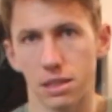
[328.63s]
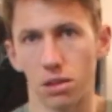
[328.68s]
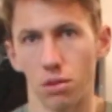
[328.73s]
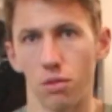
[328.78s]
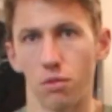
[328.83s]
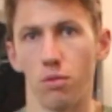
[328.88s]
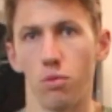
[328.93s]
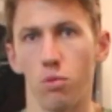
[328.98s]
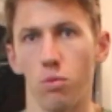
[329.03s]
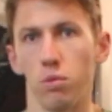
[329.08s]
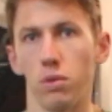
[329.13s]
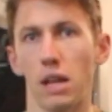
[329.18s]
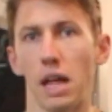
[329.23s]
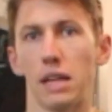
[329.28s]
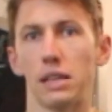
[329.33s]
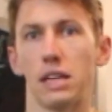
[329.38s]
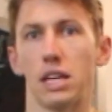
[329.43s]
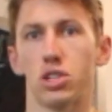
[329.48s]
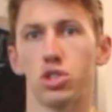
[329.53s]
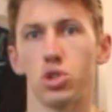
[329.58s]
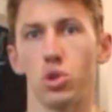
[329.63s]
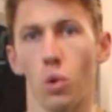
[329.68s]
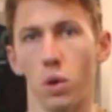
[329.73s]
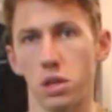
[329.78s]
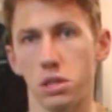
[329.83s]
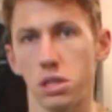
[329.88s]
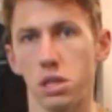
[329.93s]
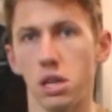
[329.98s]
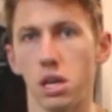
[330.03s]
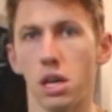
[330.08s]
They're a lot less
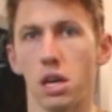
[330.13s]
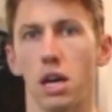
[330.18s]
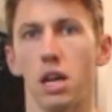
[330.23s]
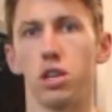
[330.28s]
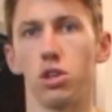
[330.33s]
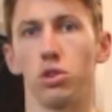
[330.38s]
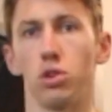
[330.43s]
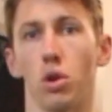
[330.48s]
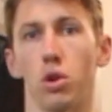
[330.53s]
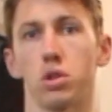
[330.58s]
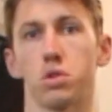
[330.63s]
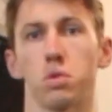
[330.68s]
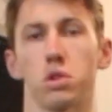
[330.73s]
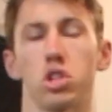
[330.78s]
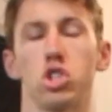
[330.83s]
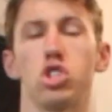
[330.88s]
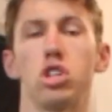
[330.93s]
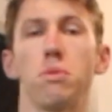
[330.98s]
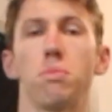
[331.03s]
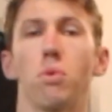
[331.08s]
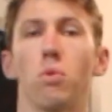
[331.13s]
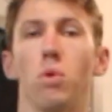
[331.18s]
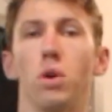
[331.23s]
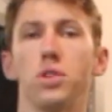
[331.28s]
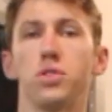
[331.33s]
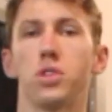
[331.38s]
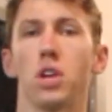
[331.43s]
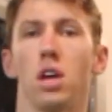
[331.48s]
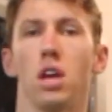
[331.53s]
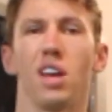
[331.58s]
noisy. You'll notice with the cheaper
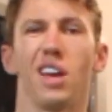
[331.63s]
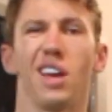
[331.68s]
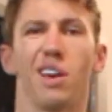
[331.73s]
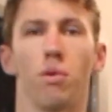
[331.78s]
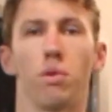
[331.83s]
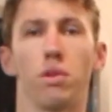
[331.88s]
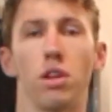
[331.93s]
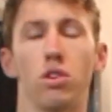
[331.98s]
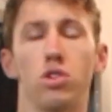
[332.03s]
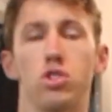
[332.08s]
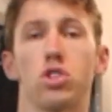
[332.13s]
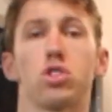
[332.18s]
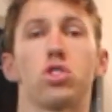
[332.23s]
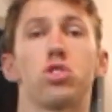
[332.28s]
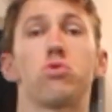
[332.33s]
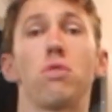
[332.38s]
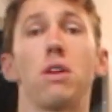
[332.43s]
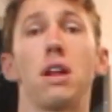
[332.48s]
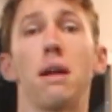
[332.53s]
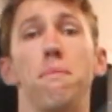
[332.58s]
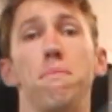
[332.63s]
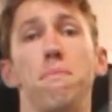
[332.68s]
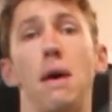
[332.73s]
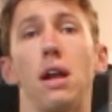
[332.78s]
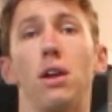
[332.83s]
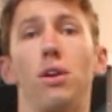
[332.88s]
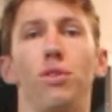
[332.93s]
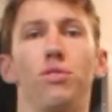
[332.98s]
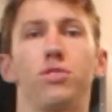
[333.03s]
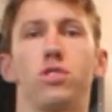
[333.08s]
ones, when they're just straight up
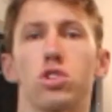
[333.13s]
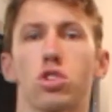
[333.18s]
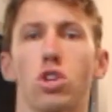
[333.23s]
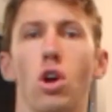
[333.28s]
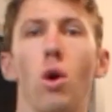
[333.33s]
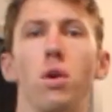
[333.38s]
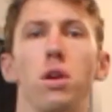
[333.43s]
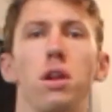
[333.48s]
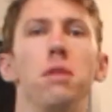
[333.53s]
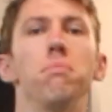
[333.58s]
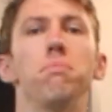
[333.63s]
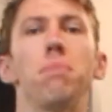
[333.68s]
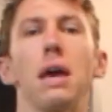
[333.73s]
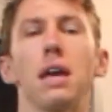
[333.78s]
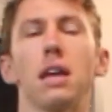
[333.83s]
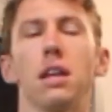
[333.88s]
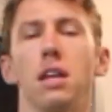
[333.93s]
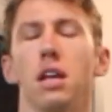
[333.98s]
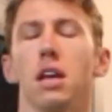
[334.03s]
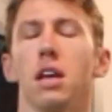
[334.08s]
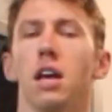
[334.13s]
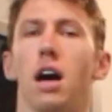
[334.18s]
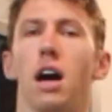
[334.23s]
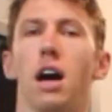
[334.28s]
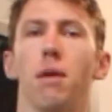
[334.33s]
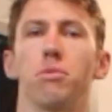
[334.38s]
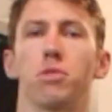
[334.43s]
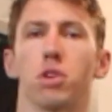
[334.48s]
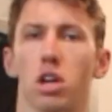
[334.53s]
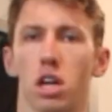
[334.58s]
metal, just coated in paint,
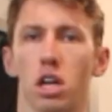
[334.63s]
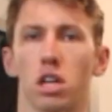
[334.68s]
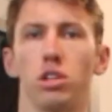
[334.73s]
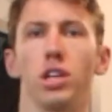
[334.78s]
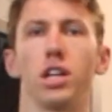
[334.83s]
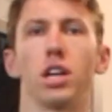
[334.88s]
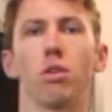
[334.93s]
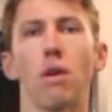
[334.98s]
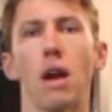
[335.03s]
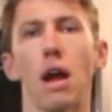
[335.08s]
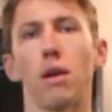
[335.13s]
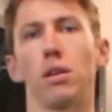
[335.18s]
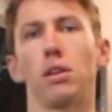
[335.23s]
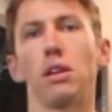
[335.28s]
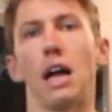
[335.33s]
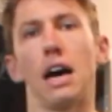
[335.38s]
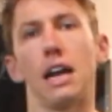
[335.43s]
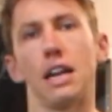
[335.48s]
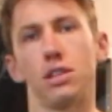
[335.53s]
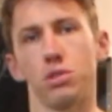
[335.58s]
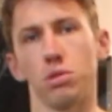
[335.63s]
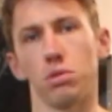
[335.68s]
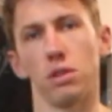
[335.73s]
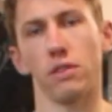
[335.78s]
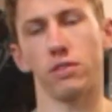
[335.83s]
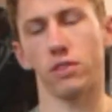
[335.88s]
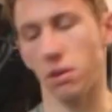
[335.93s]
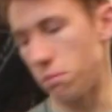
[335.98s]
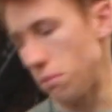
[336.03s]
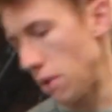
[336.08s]
they're gonna cling around a lot as you
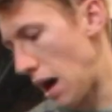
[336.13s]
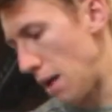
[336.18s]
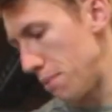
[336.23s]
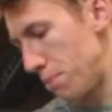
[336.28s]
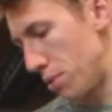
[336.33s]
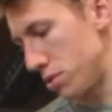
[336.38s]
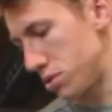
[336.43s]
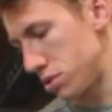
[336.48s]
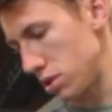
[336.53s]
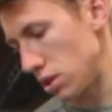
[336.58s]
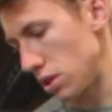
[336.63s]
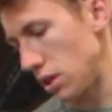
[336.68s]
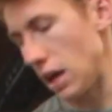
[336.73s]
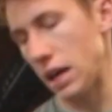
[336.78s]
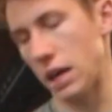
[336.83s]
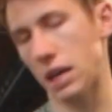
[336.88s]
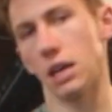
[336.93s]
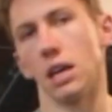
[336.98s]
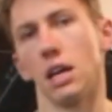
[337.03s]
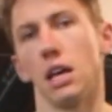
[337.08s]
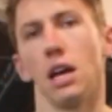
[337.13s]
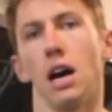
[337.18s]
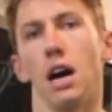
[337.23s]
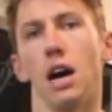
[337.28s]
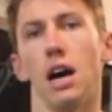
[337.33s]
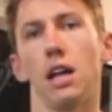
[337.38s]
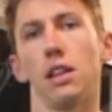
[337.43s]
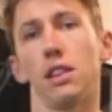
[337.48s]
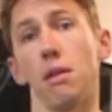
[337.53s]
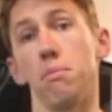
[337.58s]
lift them. I personally like
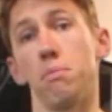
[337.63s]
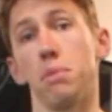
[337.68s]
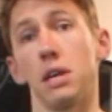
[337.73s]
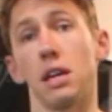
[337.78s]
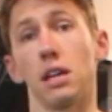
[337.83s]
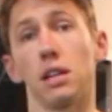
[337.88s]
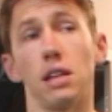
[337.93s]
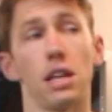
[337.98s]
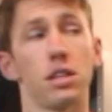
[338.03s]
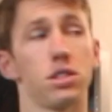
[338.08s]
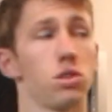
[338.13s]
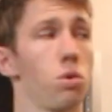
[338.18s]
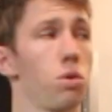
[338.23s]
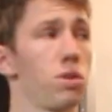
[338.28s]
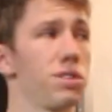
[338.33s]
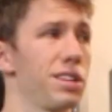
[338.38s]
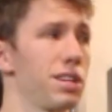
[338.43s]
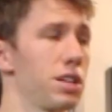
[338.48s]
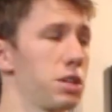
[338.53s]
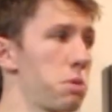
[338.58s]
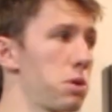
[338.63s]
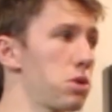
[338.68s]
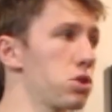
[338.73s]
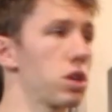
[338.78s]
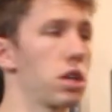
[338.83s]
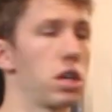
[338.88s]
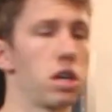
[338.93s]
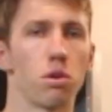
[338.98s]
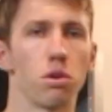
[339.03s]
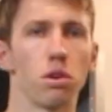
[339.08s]
them being less noisy,
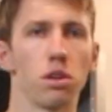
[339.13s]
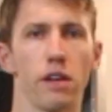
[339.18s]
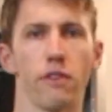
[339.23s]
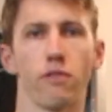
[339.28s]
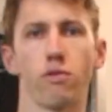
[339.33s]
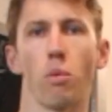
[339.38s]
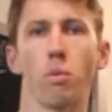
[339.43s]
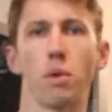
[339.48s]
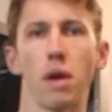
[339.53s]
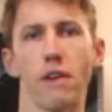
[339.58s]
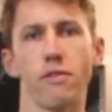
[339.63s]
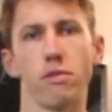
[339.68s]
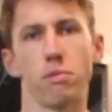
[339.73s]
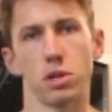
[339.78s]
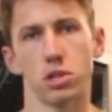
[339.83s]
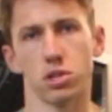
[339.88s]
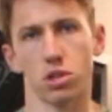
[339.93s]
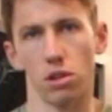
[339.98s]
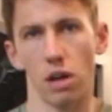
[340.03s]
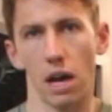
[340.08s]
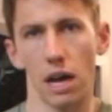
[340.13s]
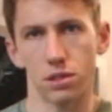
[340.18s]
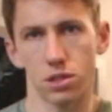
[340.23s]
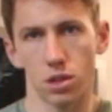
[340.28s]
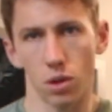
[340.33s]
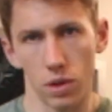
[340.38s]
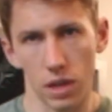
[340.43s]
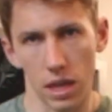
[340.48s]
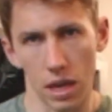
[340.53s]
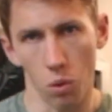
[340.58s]
especially here in lift when we have a bunch of clients
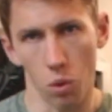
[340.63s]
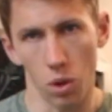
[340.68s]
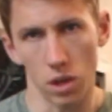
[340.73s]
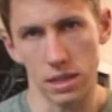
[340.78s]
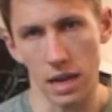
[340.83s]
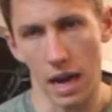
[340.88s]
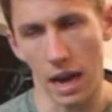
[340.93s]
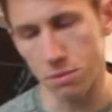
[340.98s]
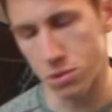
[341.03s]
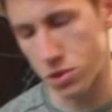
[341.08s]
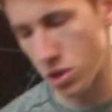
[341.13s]
going at one time.